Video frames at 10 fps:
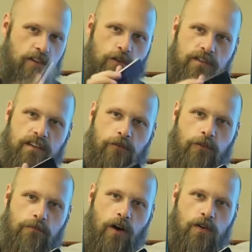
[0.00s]
Using the
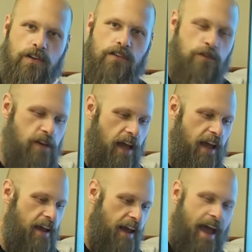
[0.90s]
remote, you
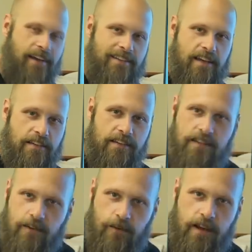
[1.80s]
can access
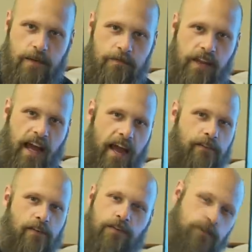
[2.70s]
Siri and have
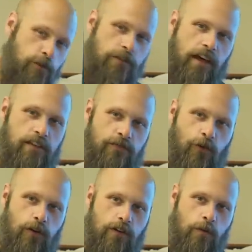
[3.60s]
her do things
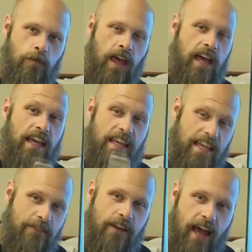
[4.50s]
for you. It
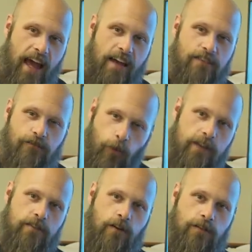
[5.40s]
even has
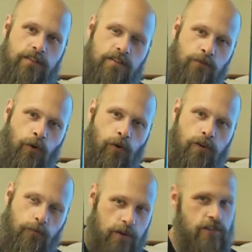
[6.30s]
voiceover
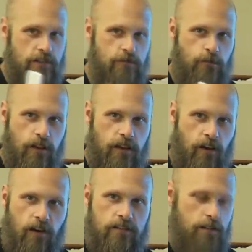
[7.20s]
support, which is really
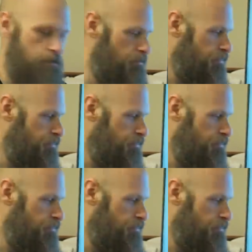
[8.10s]
awesome.